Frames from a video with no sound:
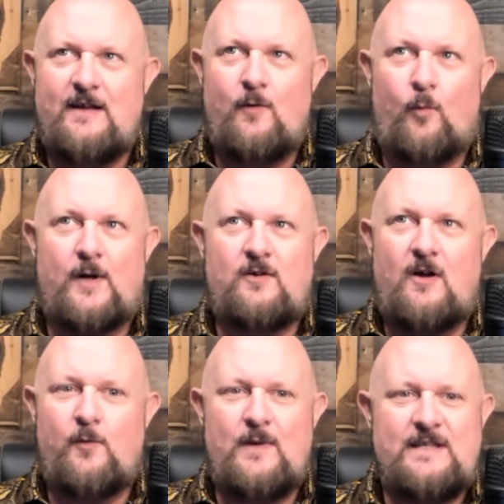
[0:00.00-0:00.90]
What are
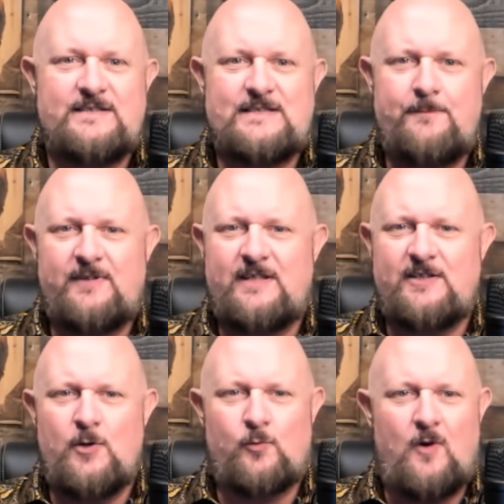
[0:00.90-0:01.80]
all the ways something can
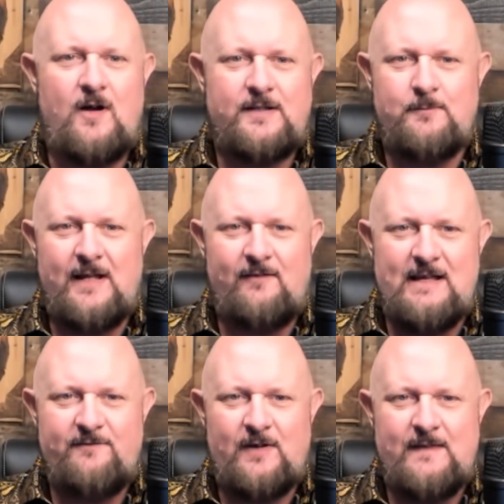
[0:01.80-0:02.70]
go wrong in my
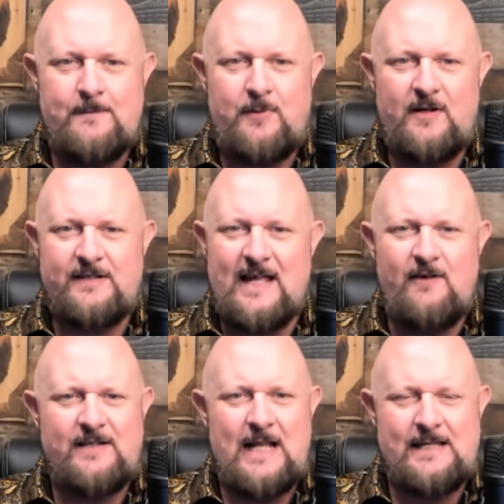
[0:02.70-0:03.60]
life on that part? And how
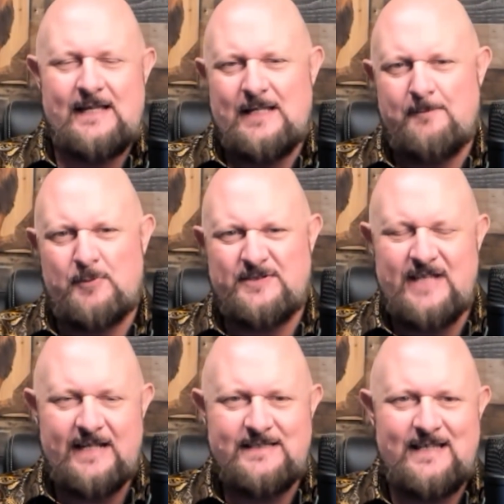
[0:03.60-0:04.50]
can I kind of
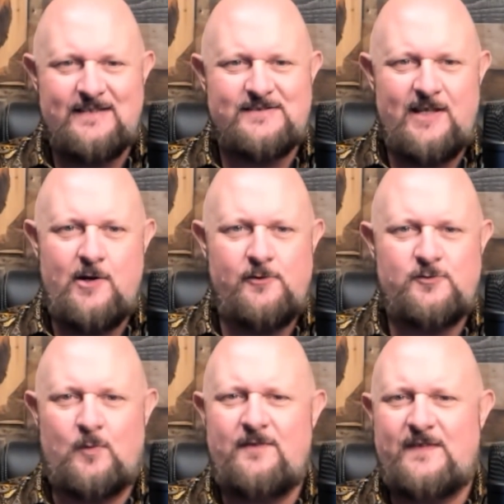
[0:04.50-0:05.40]
protect against those?
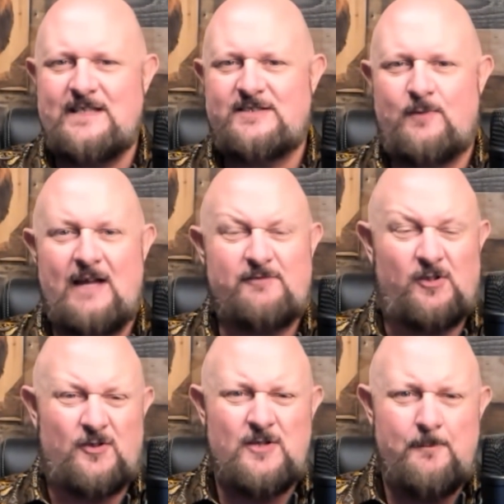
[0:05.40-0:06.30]
What things do I have to
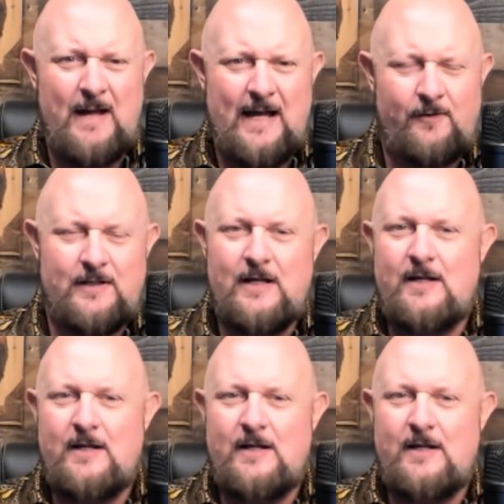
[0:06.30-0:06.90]
learn about?